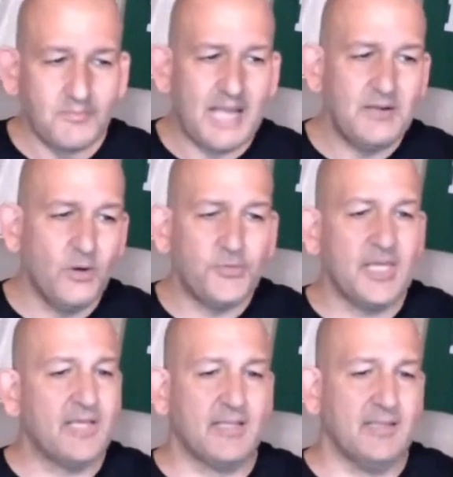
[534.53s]
I don't
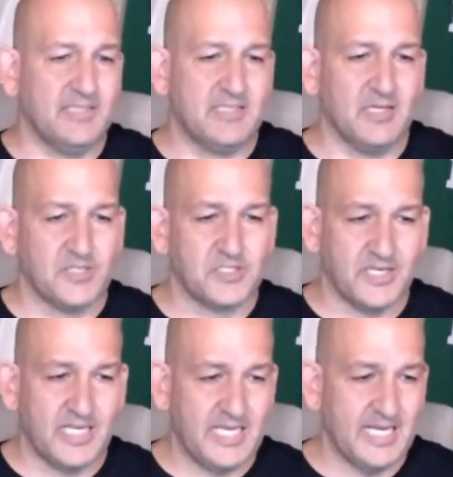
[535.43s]
think the Celtics are
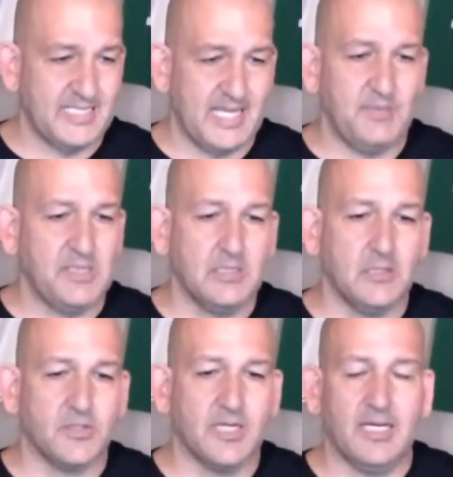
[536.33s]
going to get Damian
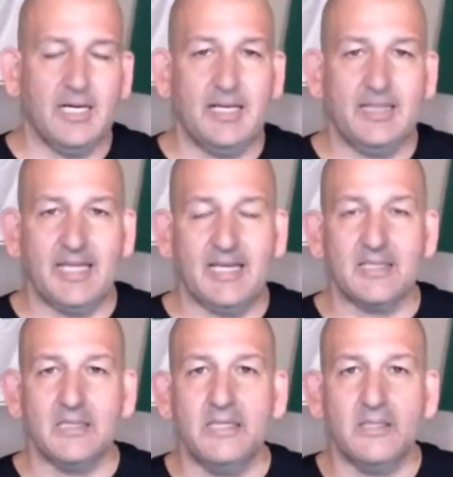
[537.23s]
Lillard. I think
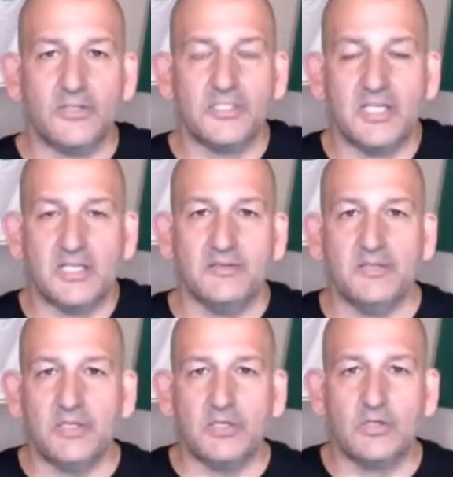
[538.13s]
Lillard is going
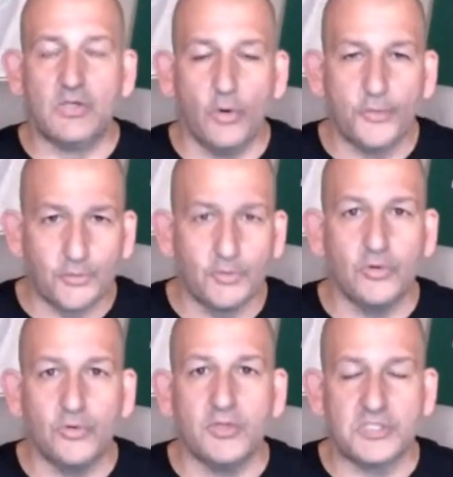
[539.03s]
to go
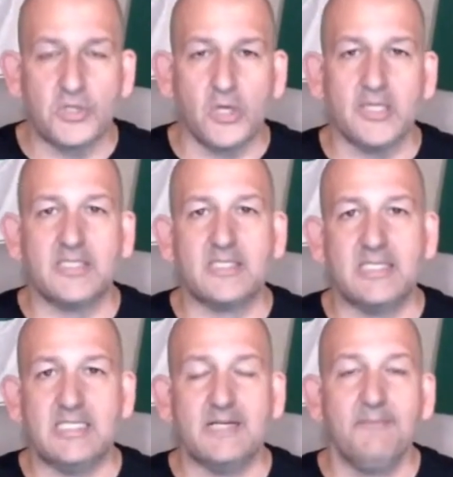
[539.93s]
through the start of this
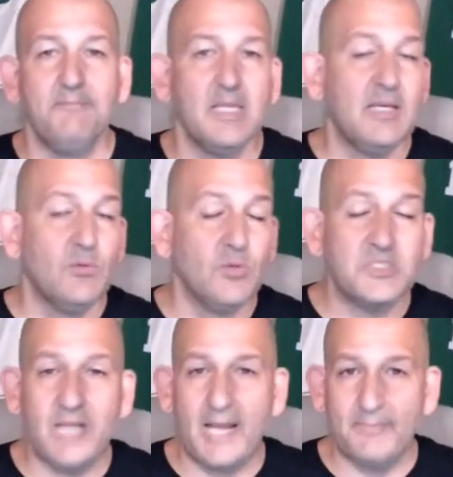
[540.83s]
season. We'll
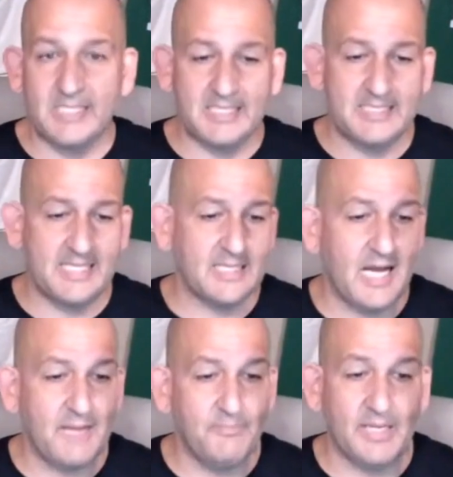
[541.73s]
see what happens at the
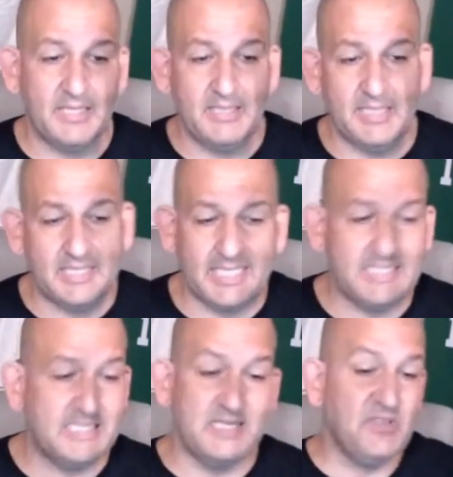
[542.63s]
deadline, but
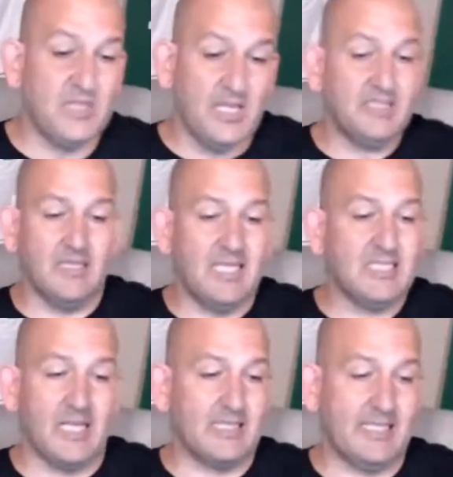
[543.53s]
this is even
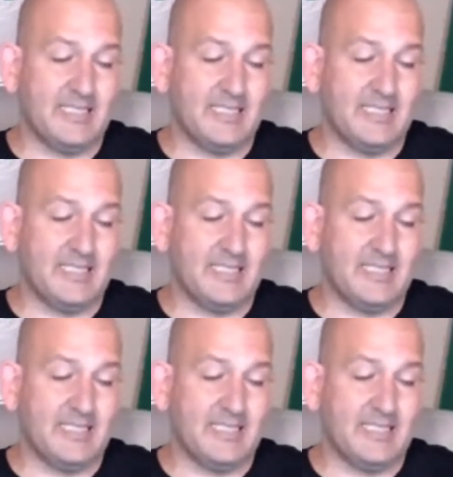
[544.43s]
less likely